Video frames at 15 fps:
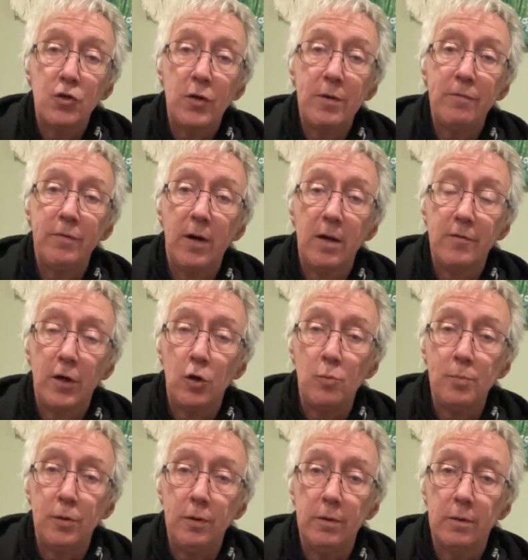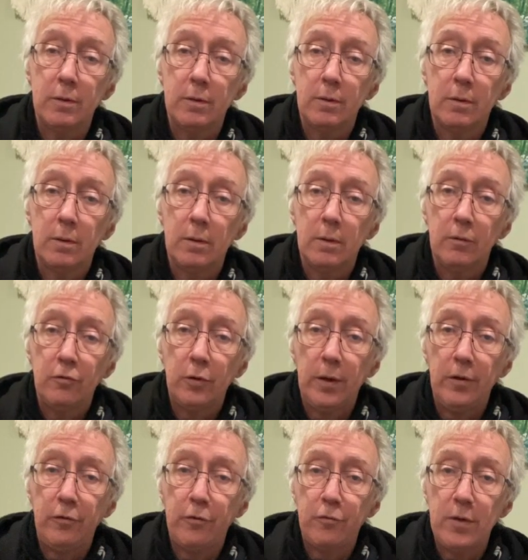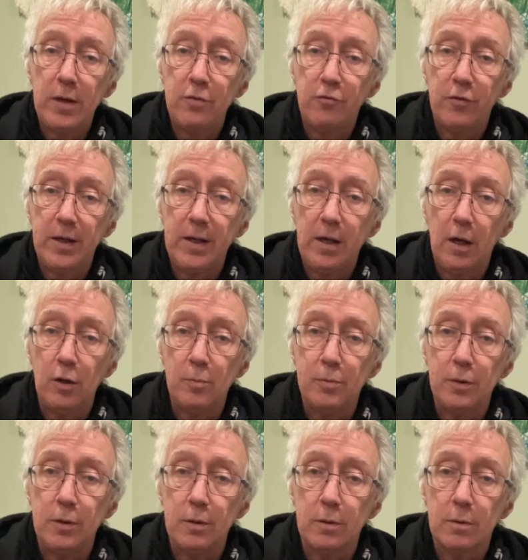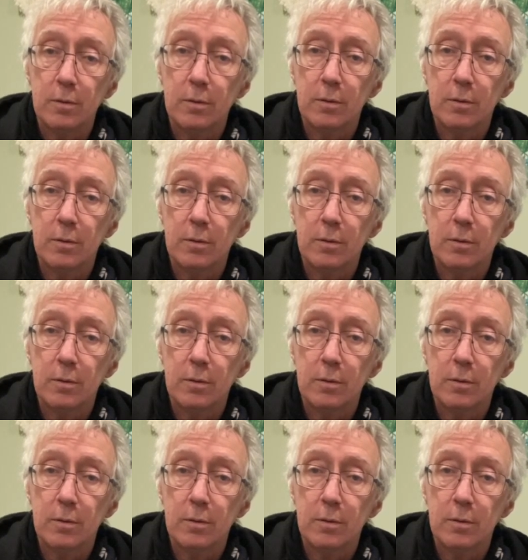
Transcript: string 5 open. So it's 3, 3 open.